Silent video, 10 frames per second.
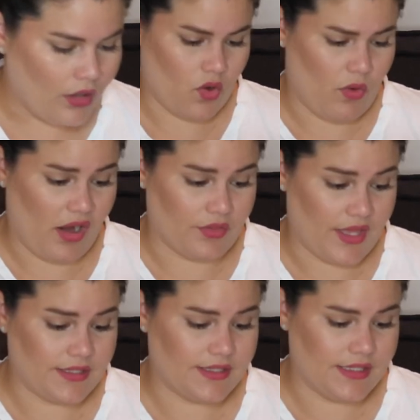Oh, wow,
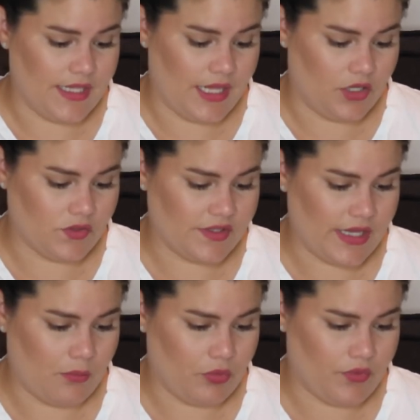that's nail
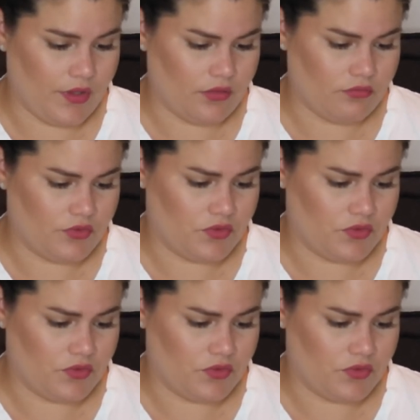sample thing.